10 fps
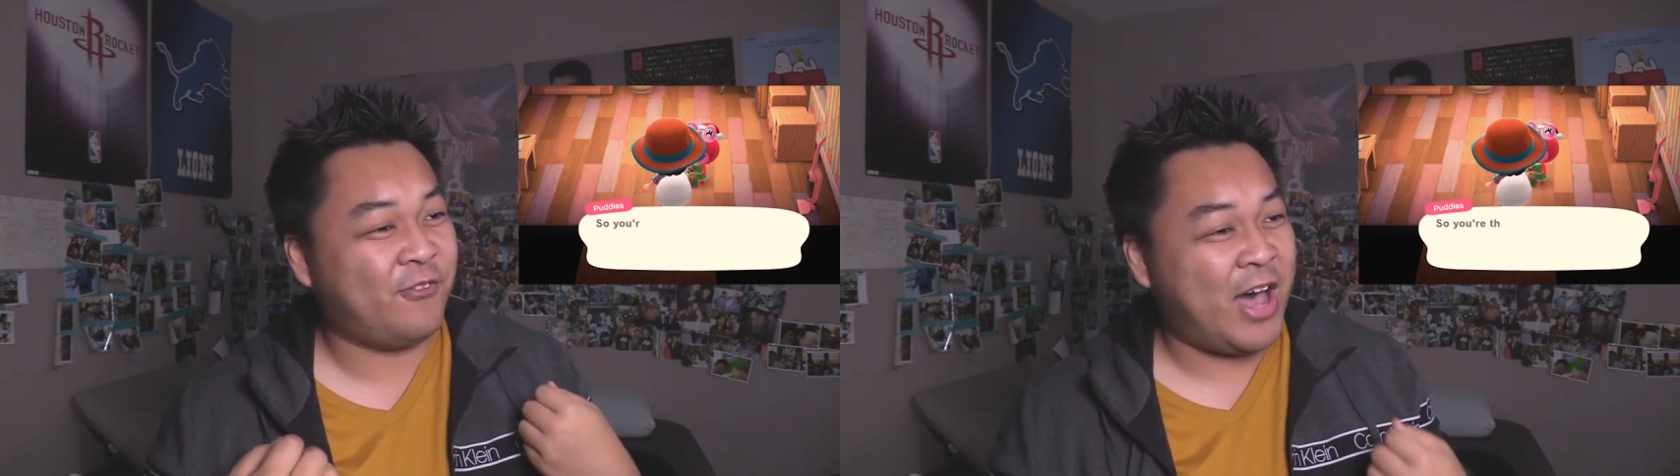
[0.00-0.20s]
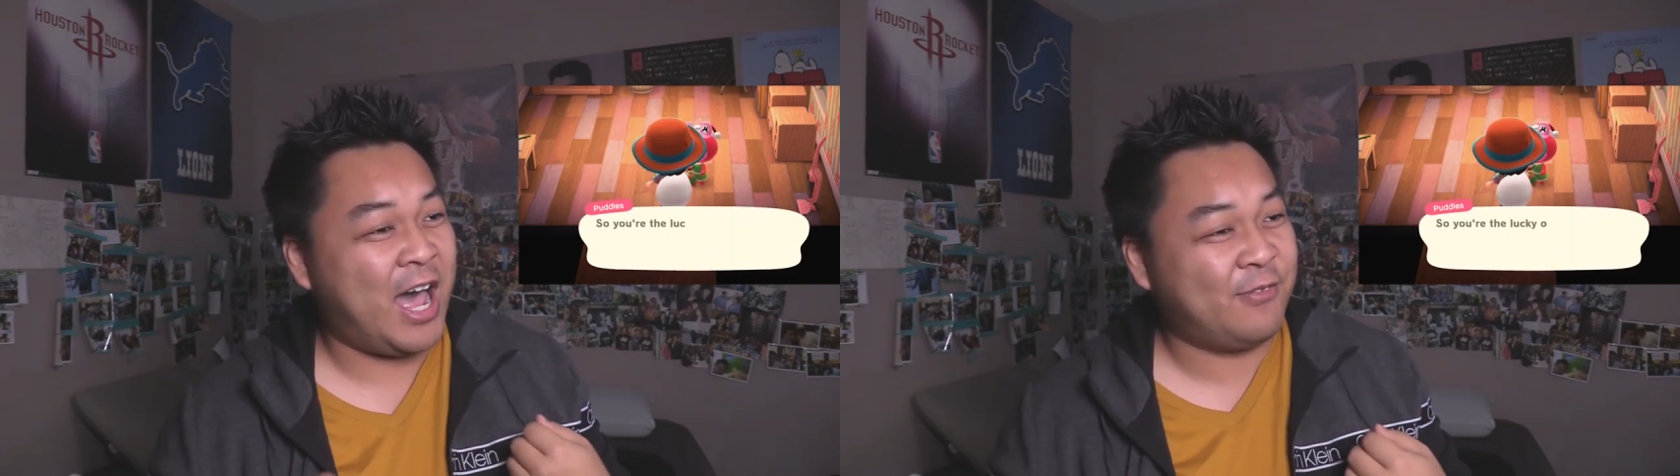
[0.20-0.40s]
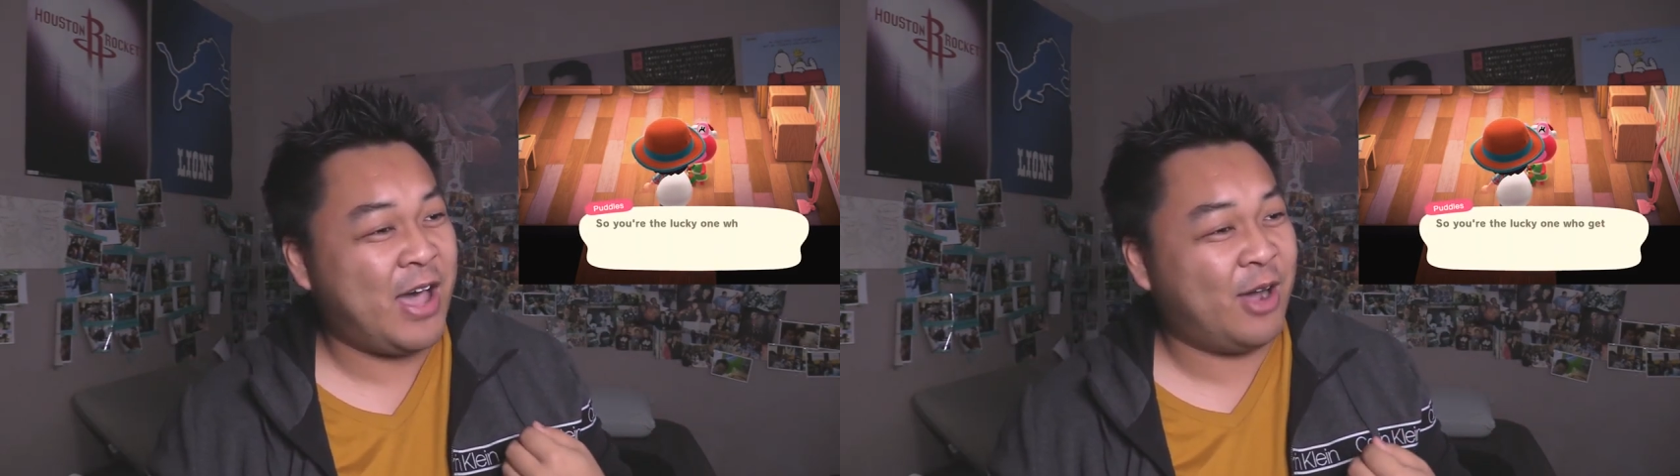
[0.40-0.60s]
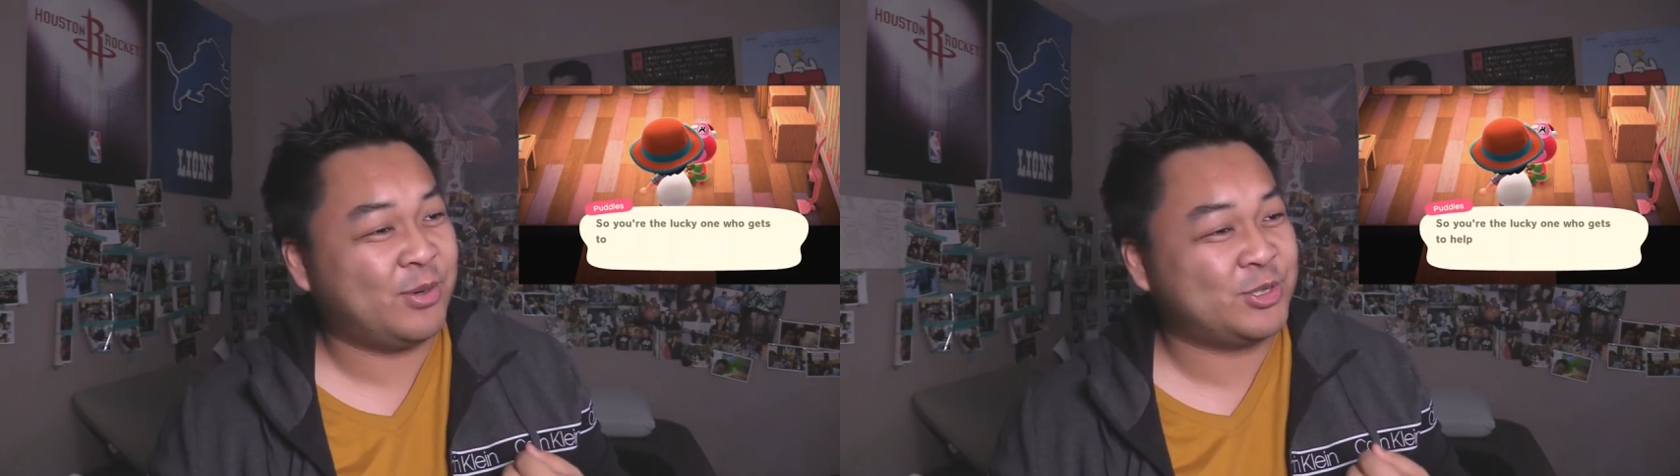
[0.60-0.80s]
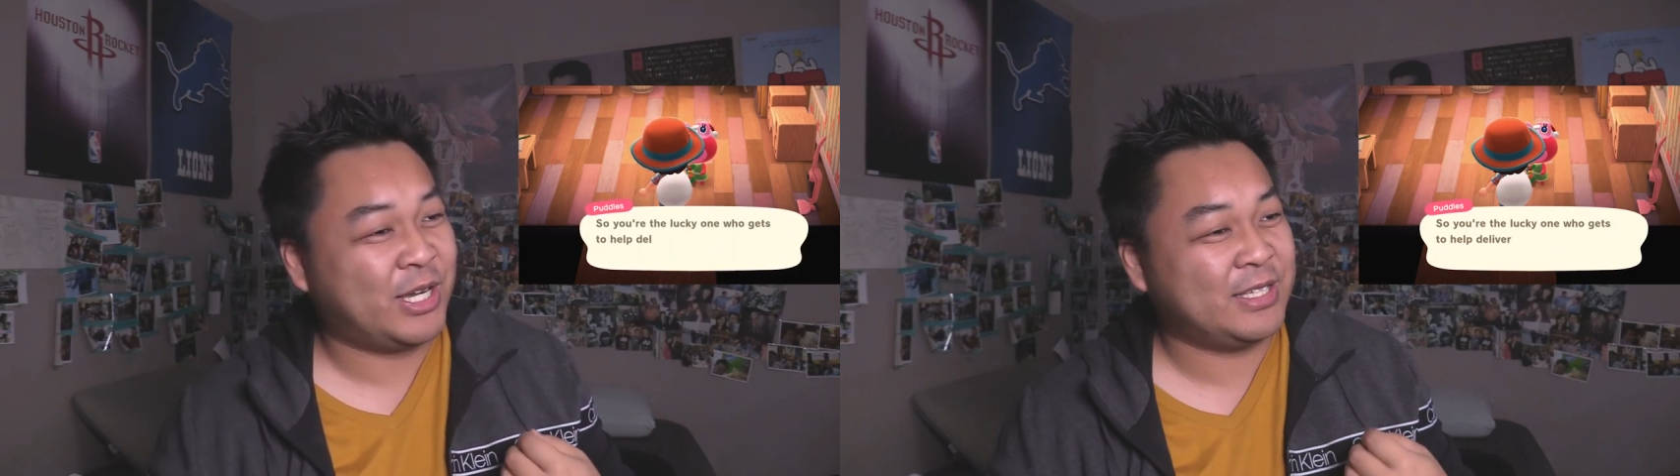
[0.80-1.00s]
five
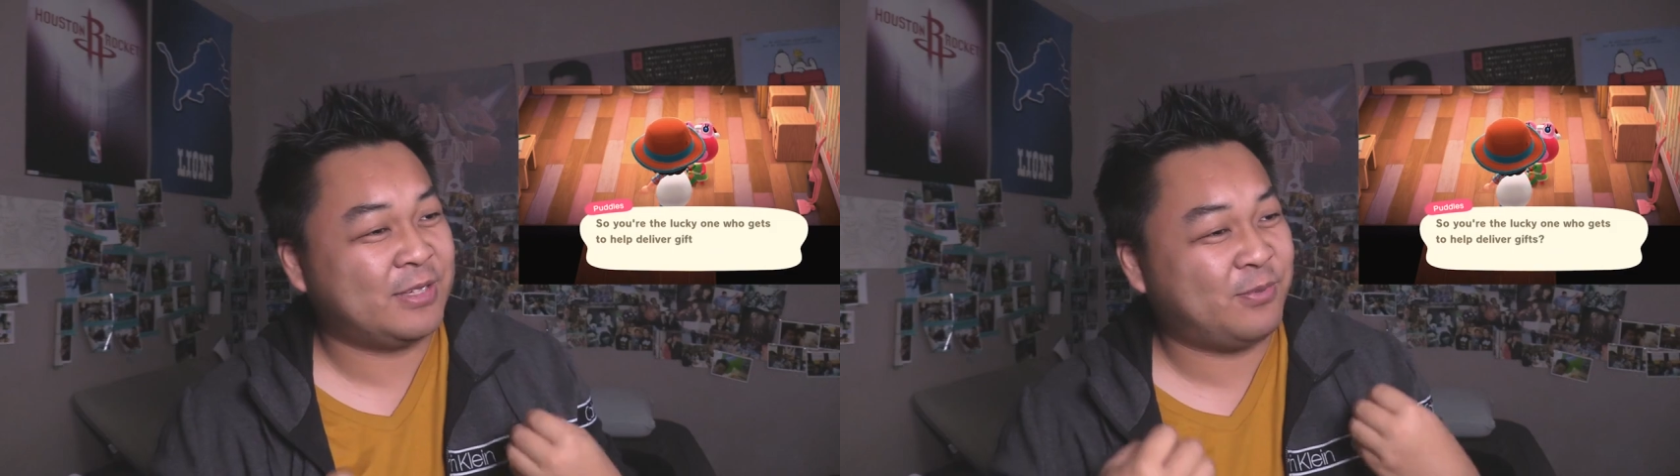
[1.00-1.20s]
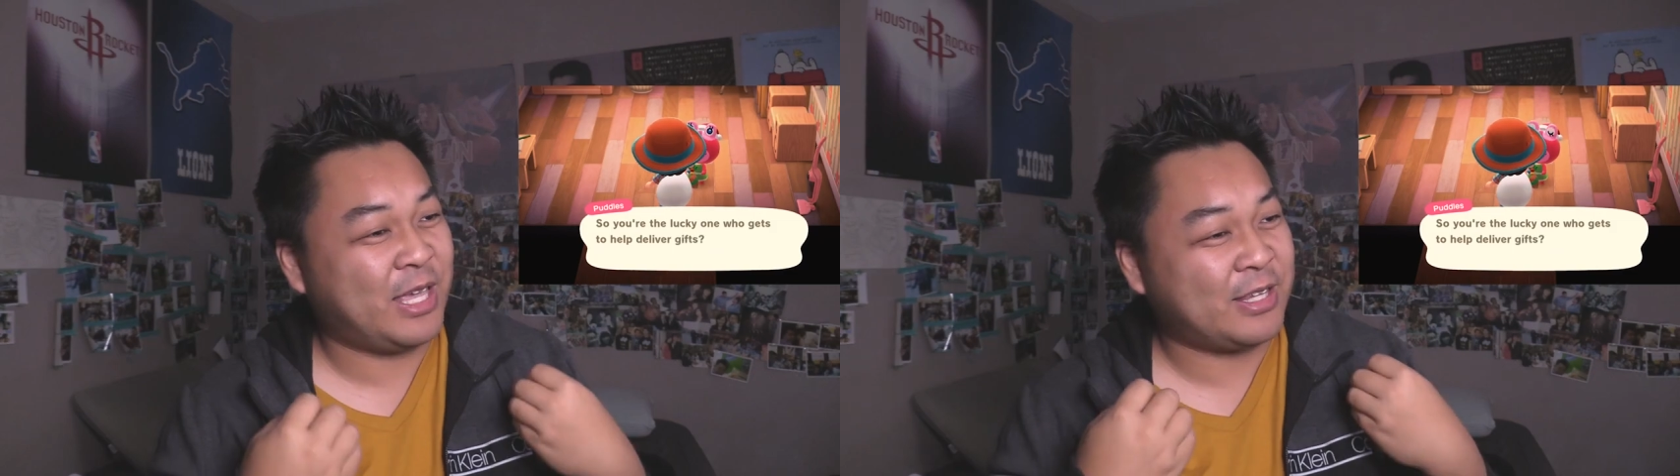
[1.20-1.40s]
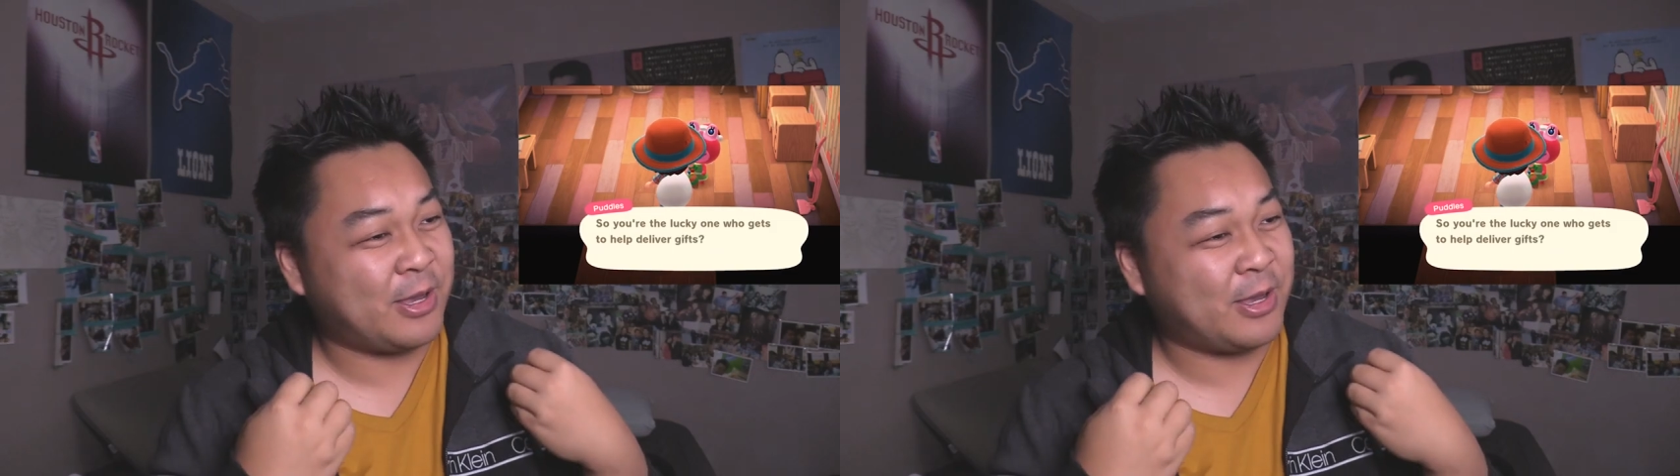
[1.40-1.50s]
hours trying to get